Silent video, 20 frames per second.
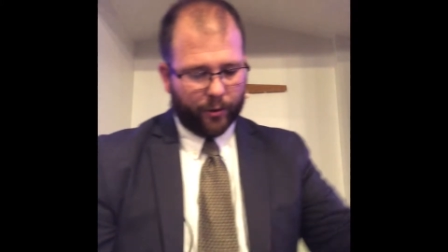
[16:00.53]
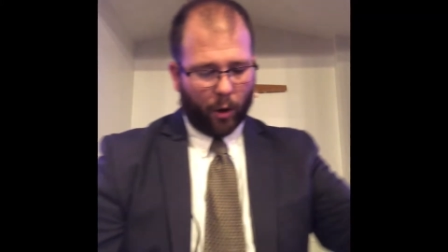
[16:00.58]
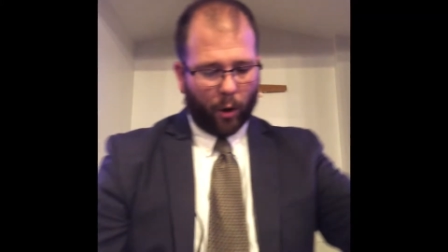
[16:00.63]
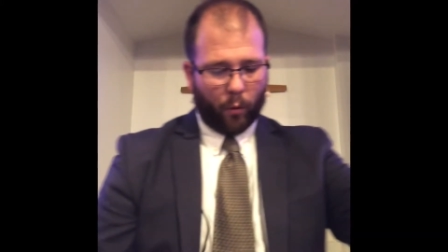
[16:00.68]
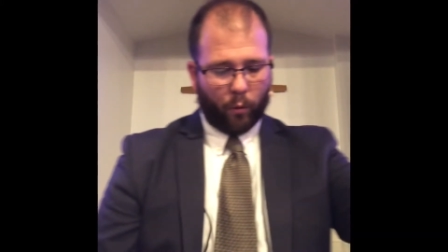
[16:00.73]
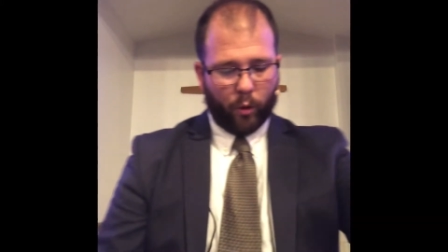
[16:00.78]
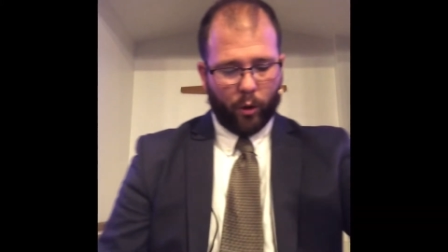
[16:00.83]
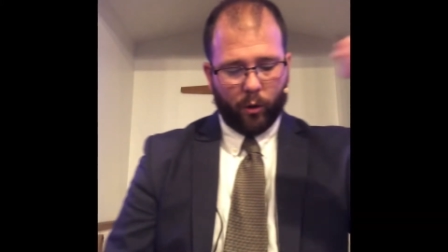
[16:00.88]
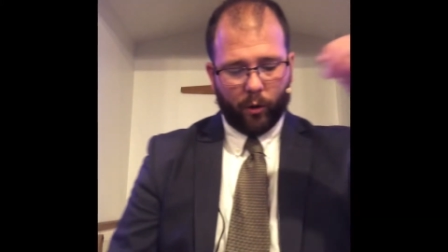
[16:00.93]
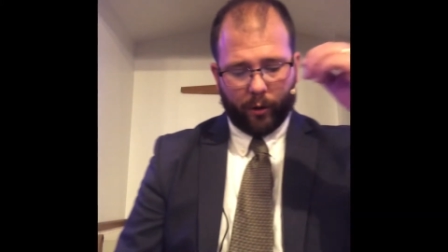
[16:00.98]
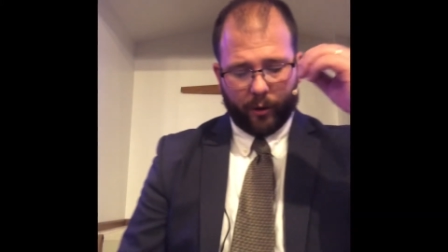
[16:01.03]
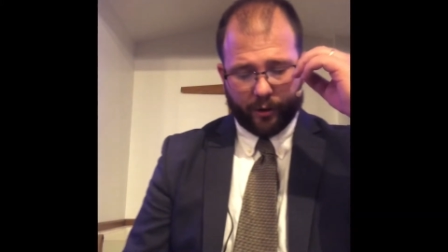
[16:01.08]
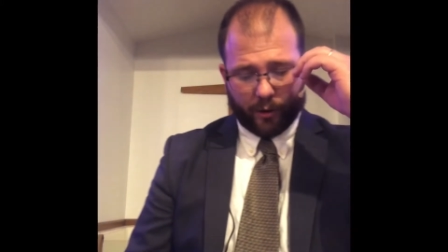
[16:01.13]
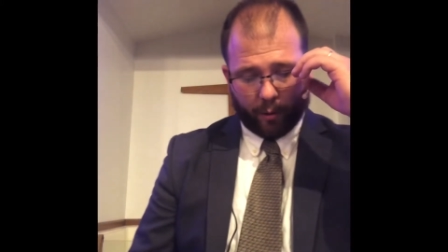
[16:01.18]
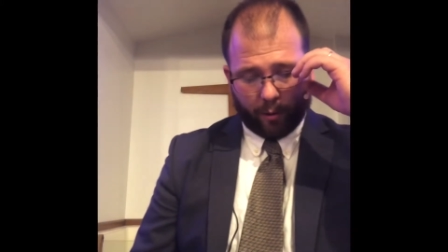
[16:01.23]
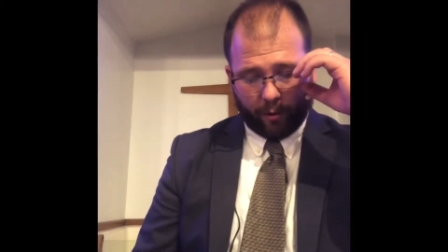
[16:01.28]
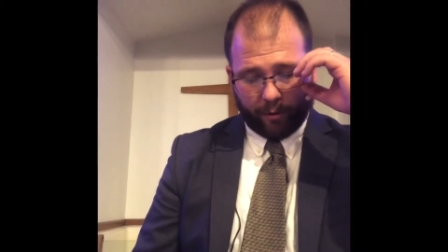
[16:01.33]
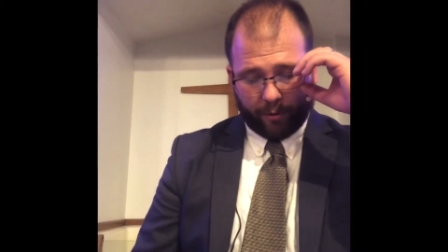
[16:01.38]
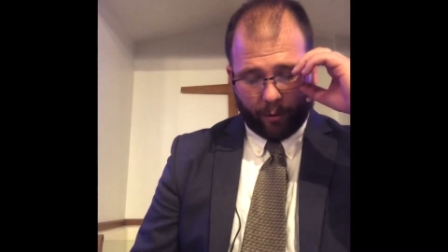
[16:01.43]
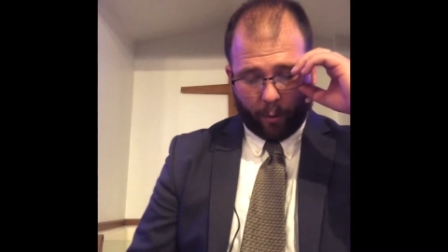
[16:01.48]
or rulers
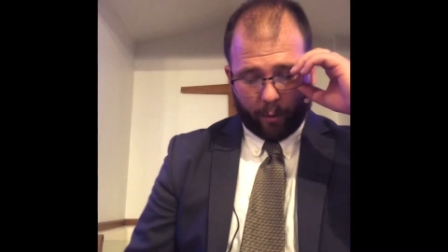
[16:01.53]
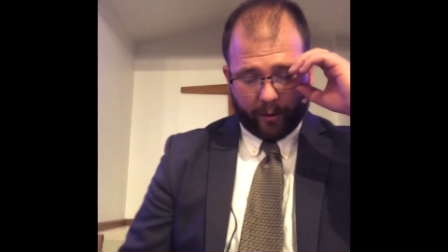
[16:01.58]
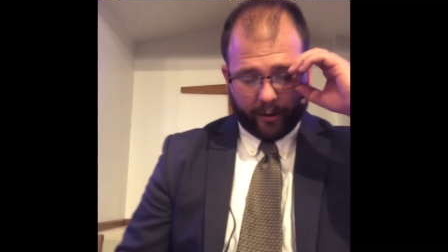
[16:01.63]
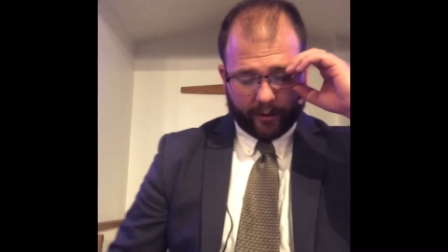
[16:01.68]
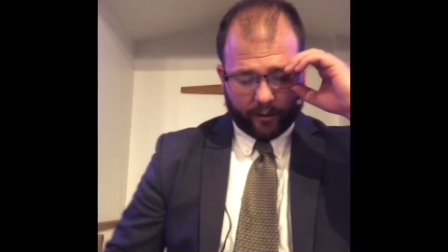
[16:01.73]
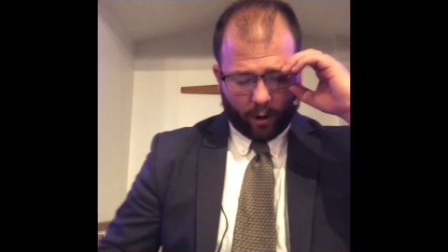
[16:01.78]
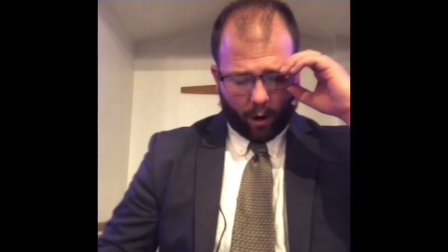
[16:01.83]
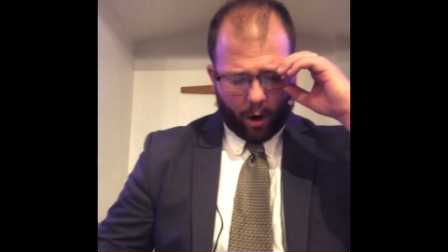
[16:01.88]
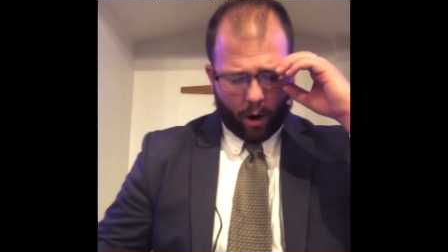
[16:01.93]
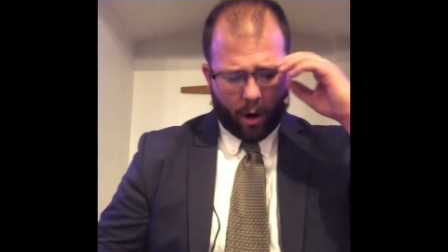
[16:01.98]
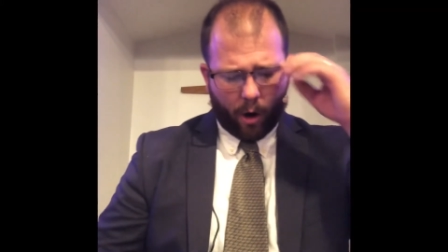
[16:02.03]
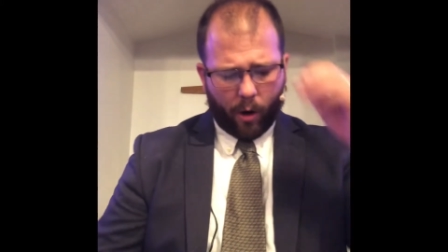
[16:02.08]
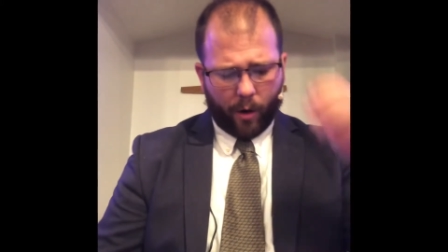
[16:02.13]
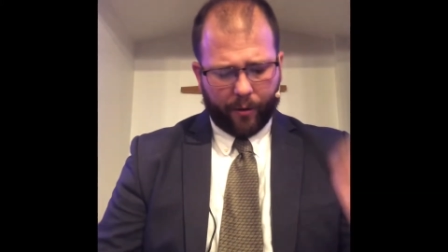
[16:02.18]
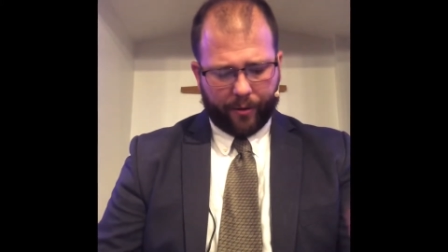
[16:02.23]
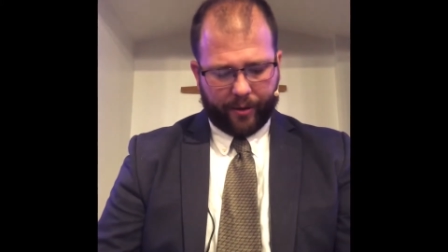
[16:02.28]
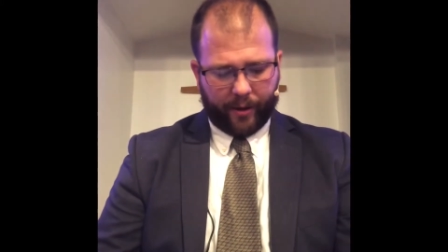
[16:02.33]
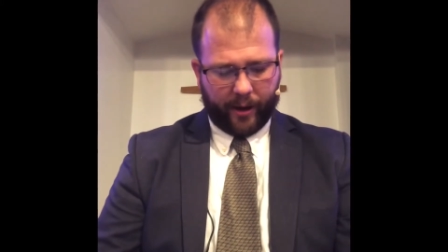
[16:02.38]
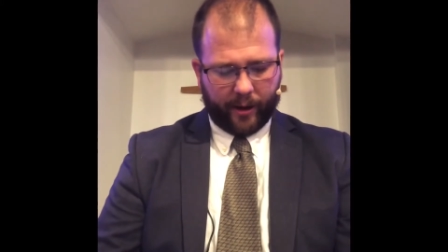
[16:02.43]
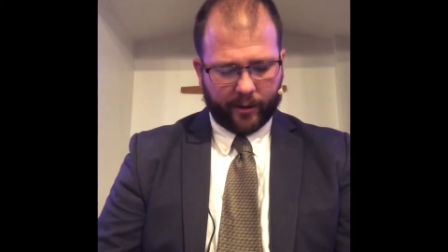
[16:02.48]
or authorities, all
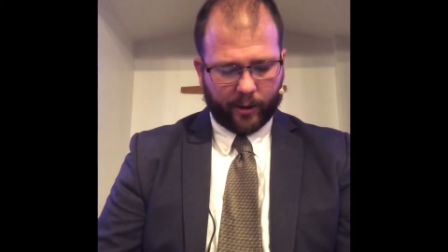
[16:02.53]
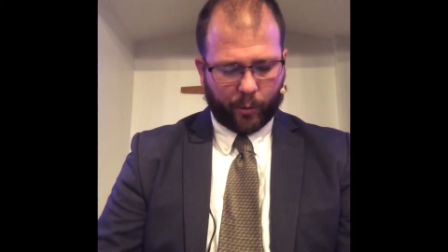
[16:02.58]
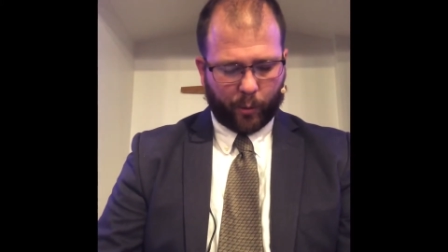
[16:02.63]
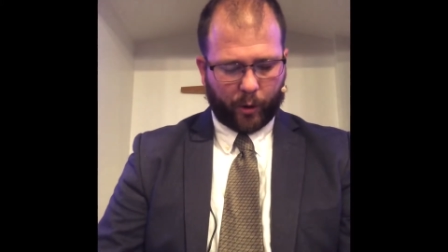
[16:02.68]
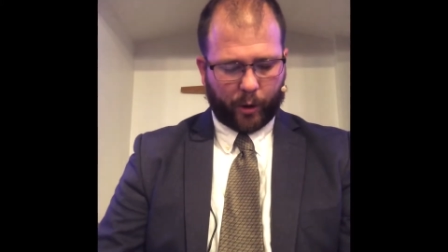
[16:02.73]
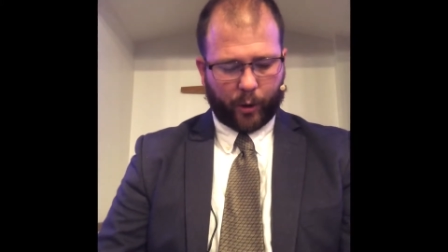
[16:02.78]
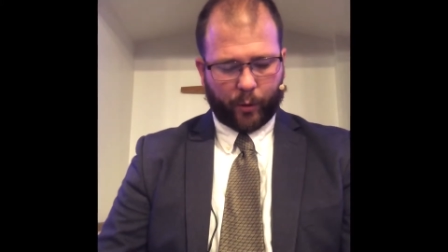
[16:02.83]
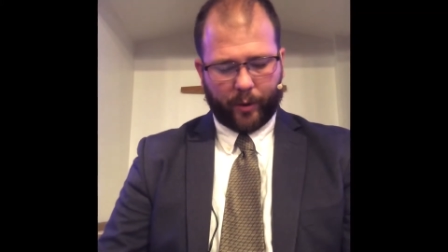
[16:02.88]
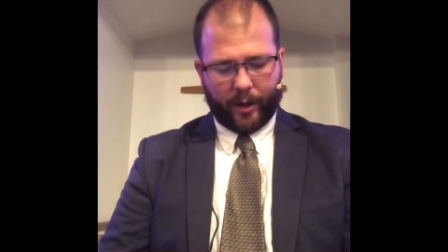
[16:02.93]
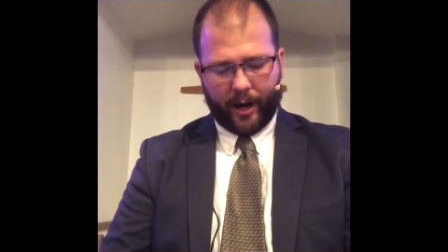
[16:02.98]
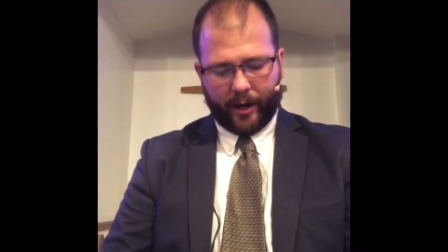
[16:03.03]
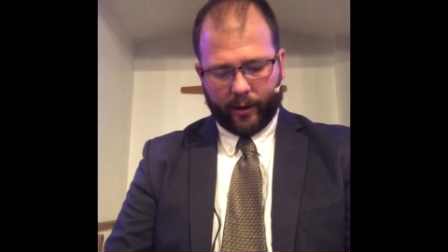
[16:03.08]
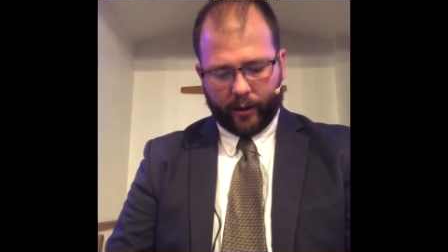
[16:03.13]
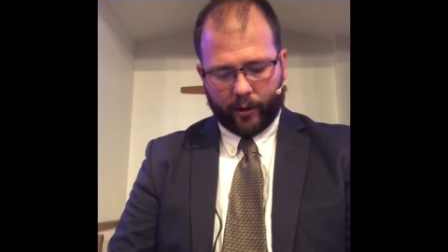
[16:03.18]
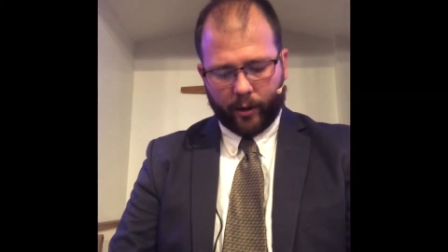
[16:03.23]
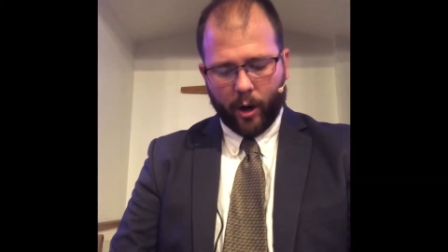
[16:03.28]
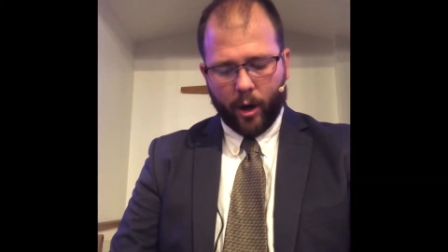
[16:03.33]
things were created